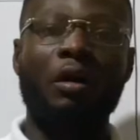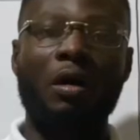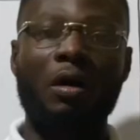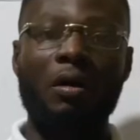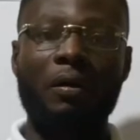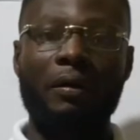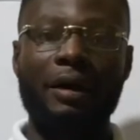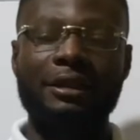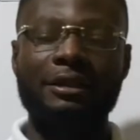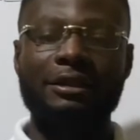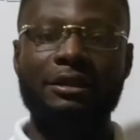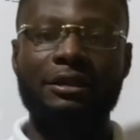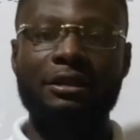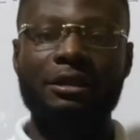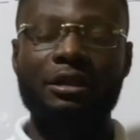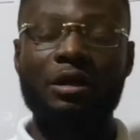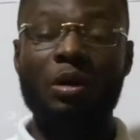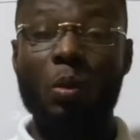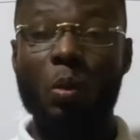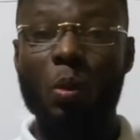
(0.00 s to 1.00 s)
All right,
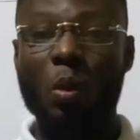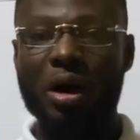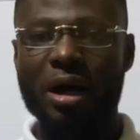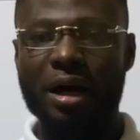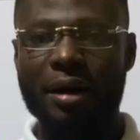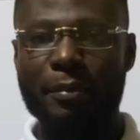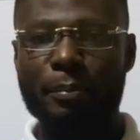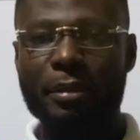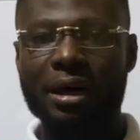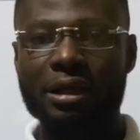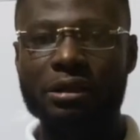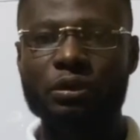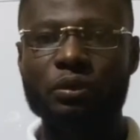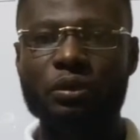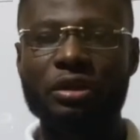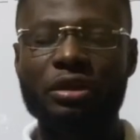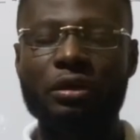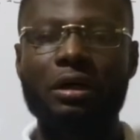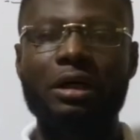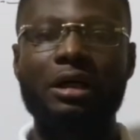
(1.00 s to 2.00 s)
welcome back
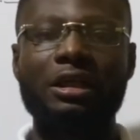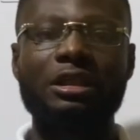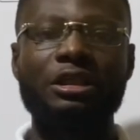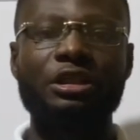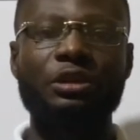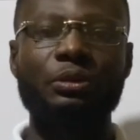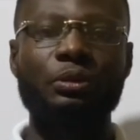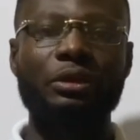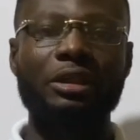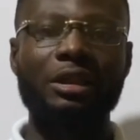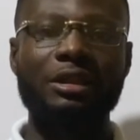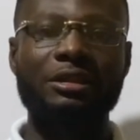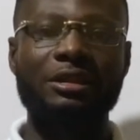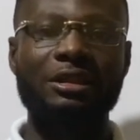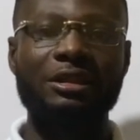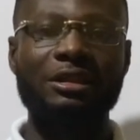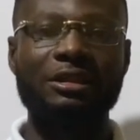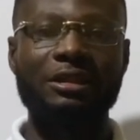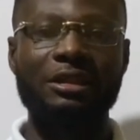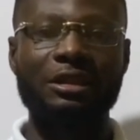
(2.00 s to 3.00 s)
to Inorganic TUTOR'S
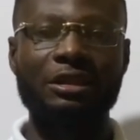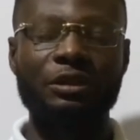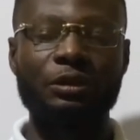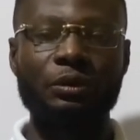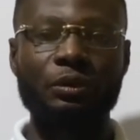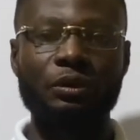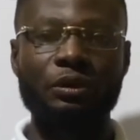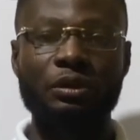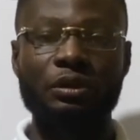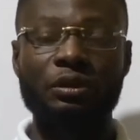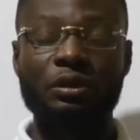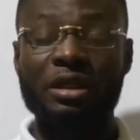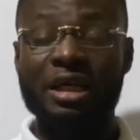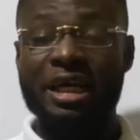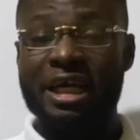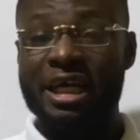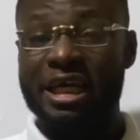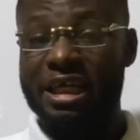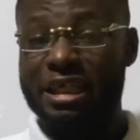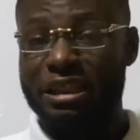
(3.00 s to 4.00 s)
Institute.
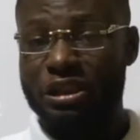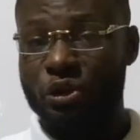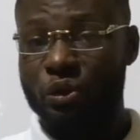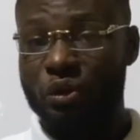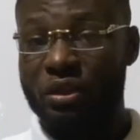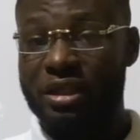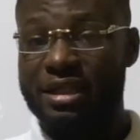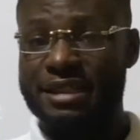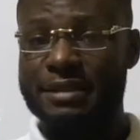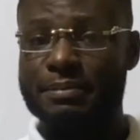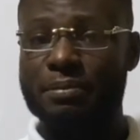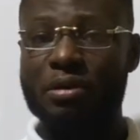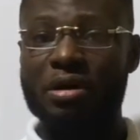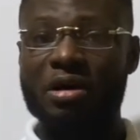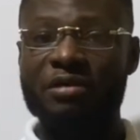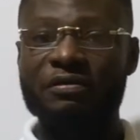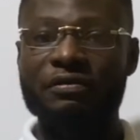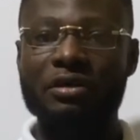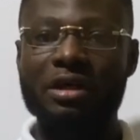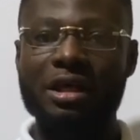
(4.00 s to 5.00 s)
In today's
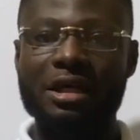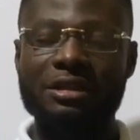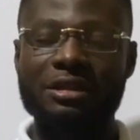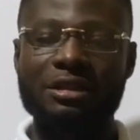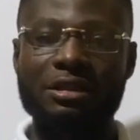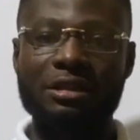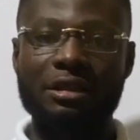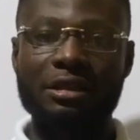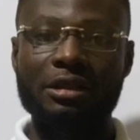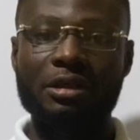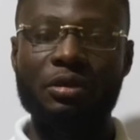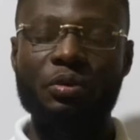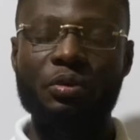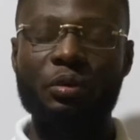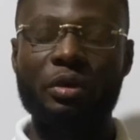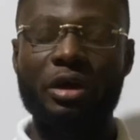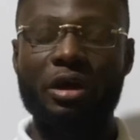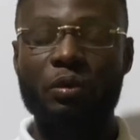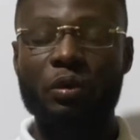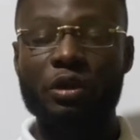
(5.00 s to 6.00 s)
powerful lesson,
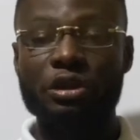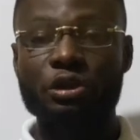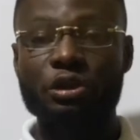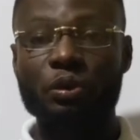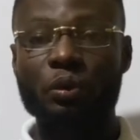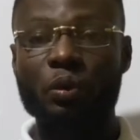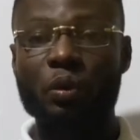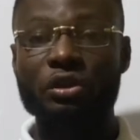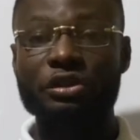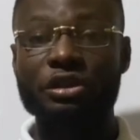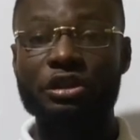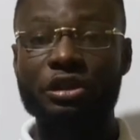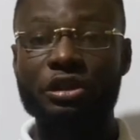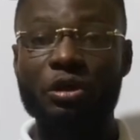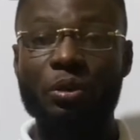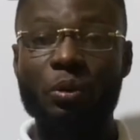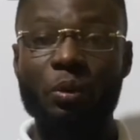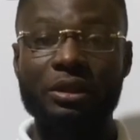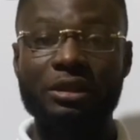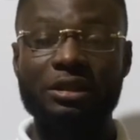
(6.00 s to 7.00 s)
we are going to
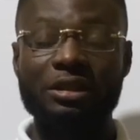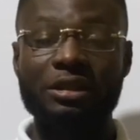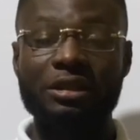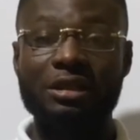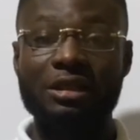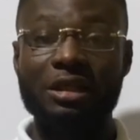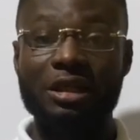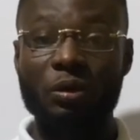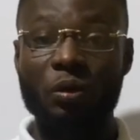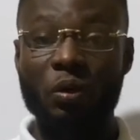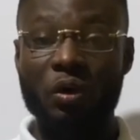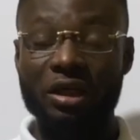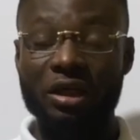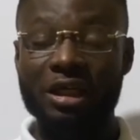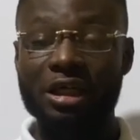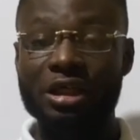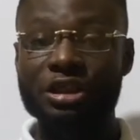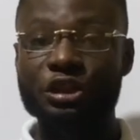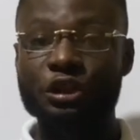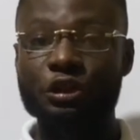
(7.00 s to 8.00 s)
continue with the
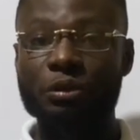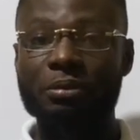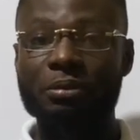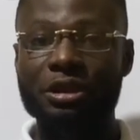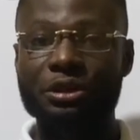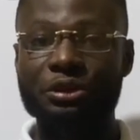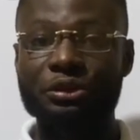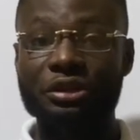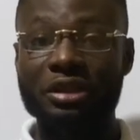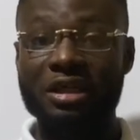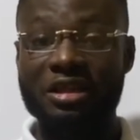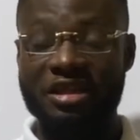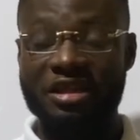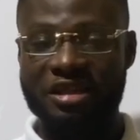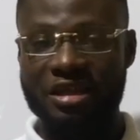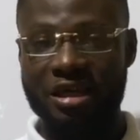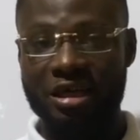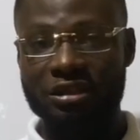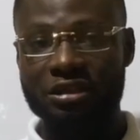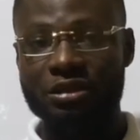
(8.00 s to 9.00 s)
coordinate geometry
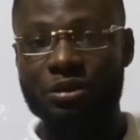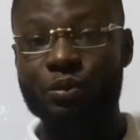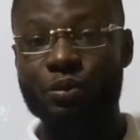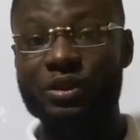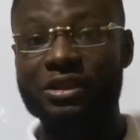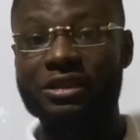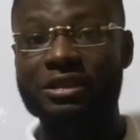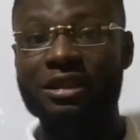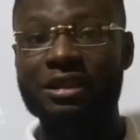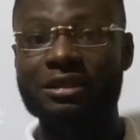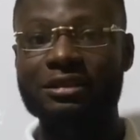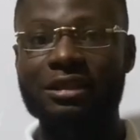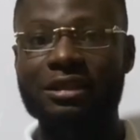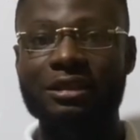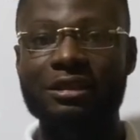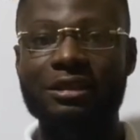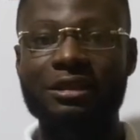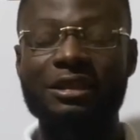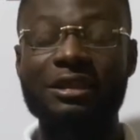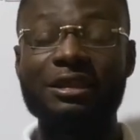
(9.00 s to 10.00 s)
that we
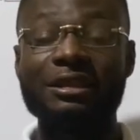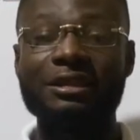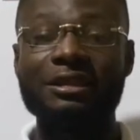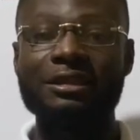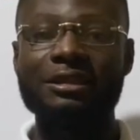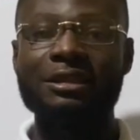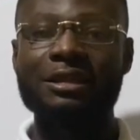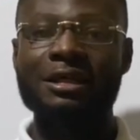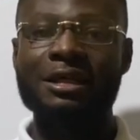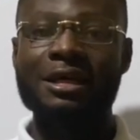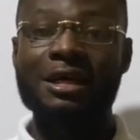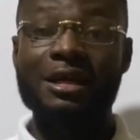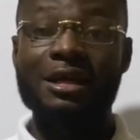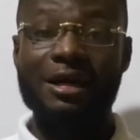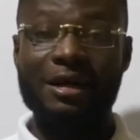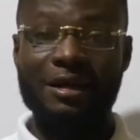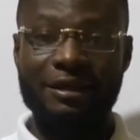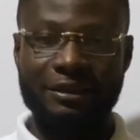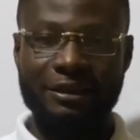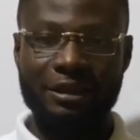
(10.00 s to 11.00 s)
started in
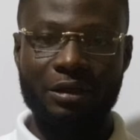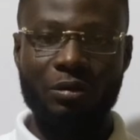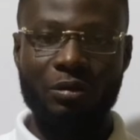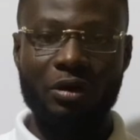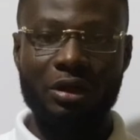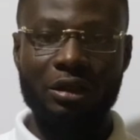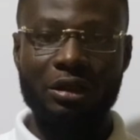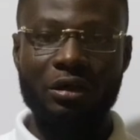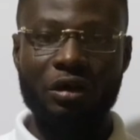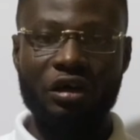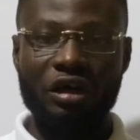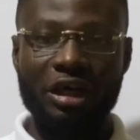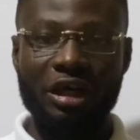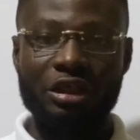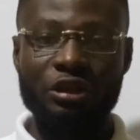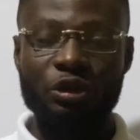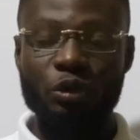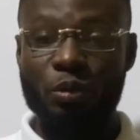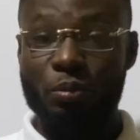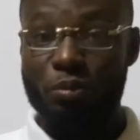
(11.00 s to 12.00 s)
lecture 1. Okay,
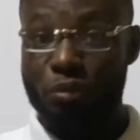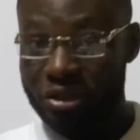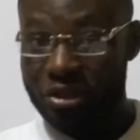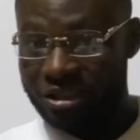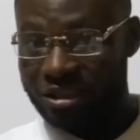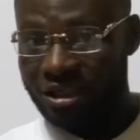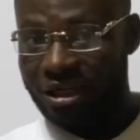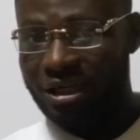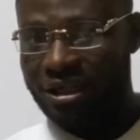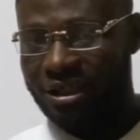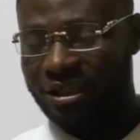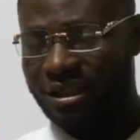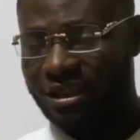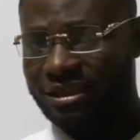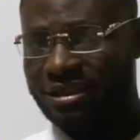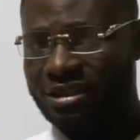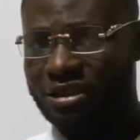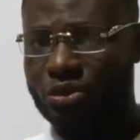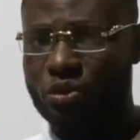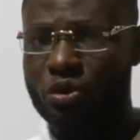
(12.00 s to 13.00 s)
so basically
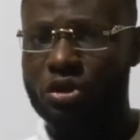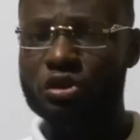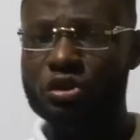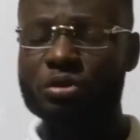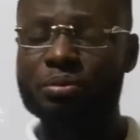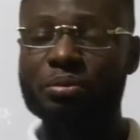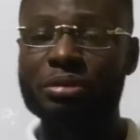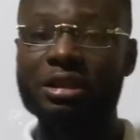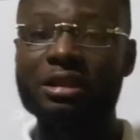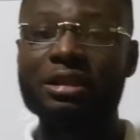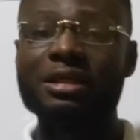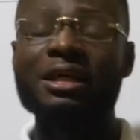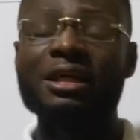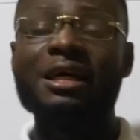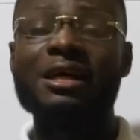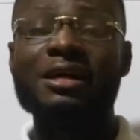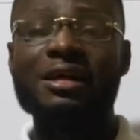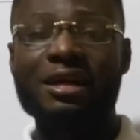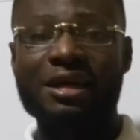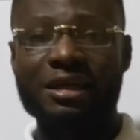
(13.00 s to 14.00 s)
this is going to be
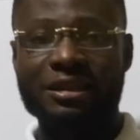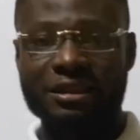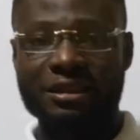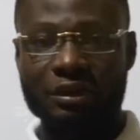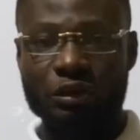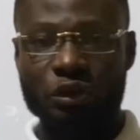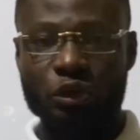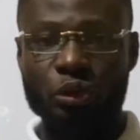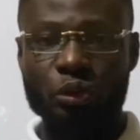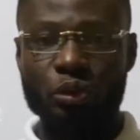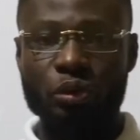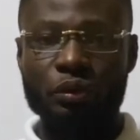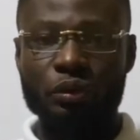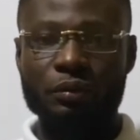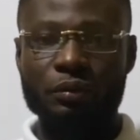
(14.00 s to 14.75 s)
lecture 2.